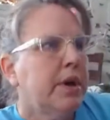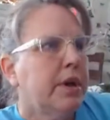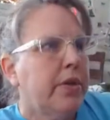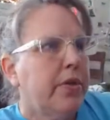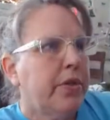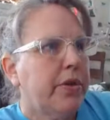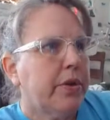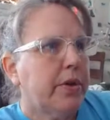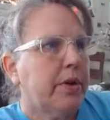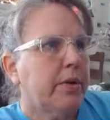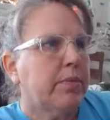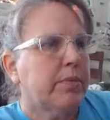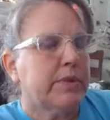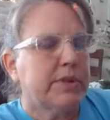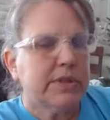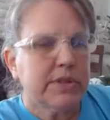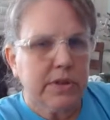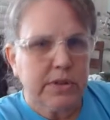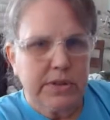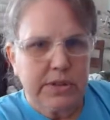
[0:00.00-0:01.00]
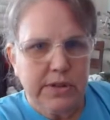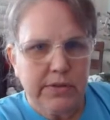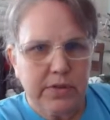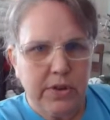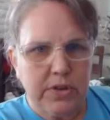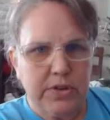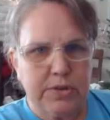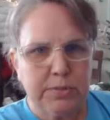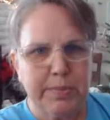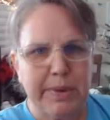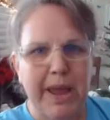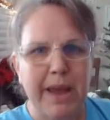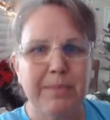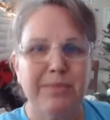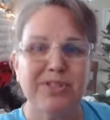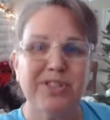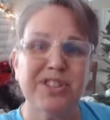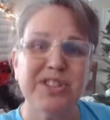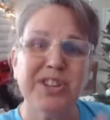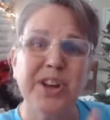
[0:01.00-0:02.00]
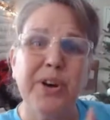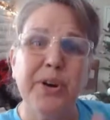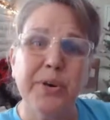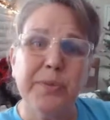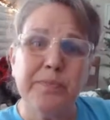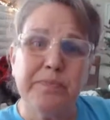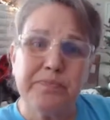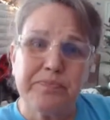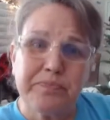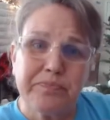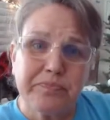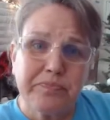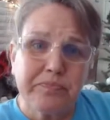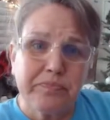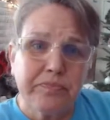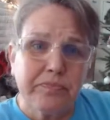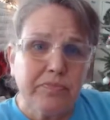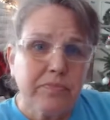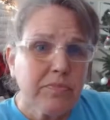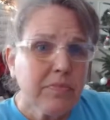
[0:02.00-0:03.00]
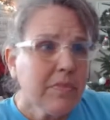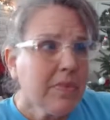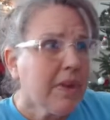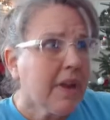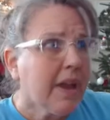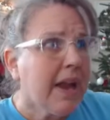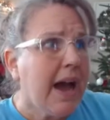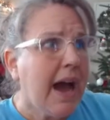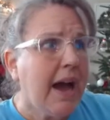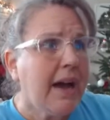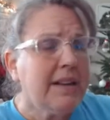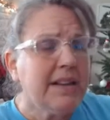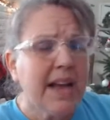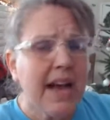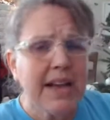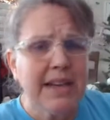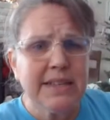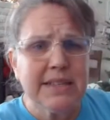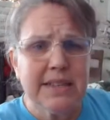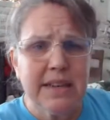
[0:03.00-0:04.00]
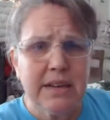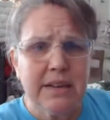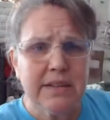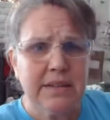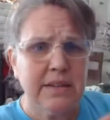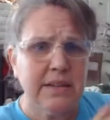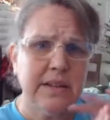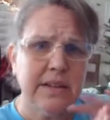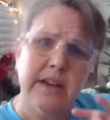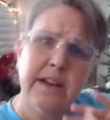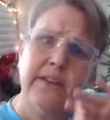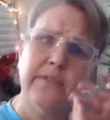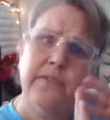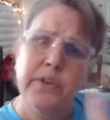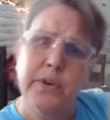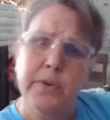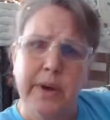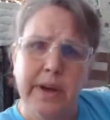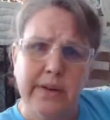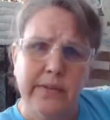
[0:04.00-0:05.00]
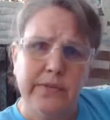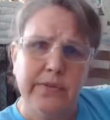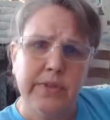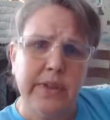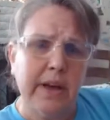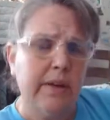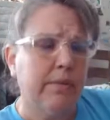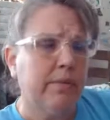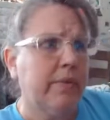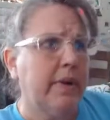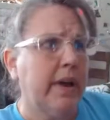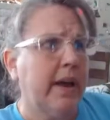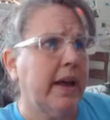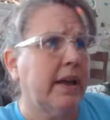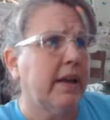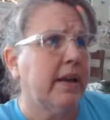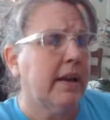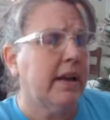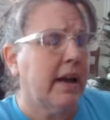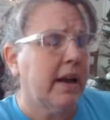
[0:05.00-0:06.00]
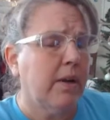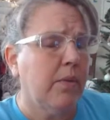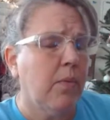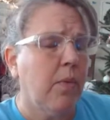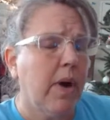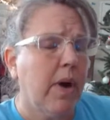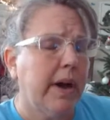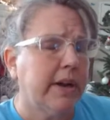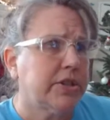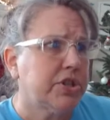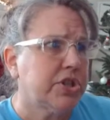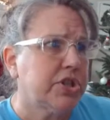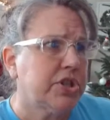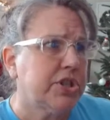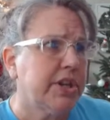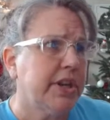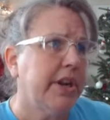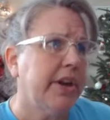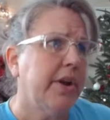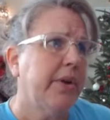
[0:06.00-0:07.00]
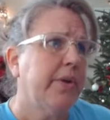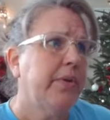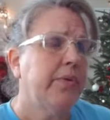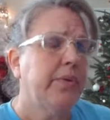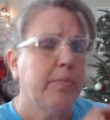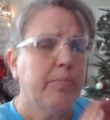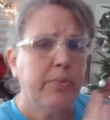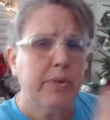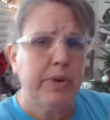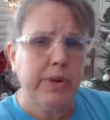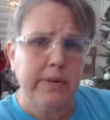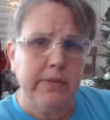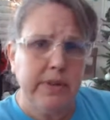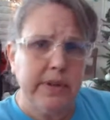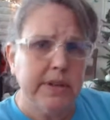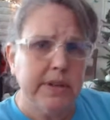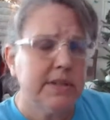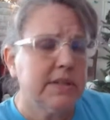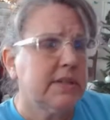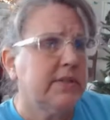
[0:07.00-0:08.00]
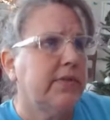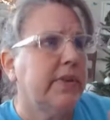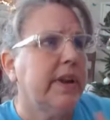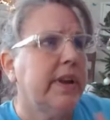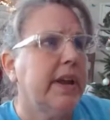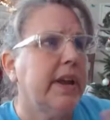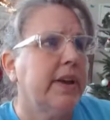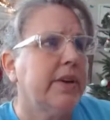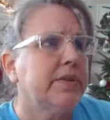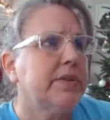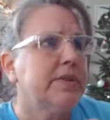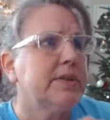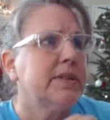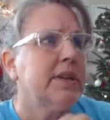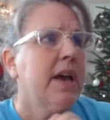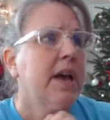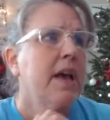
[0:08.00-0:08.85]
the results of those behaviors. So as any of you have watched, you know, the previous videos,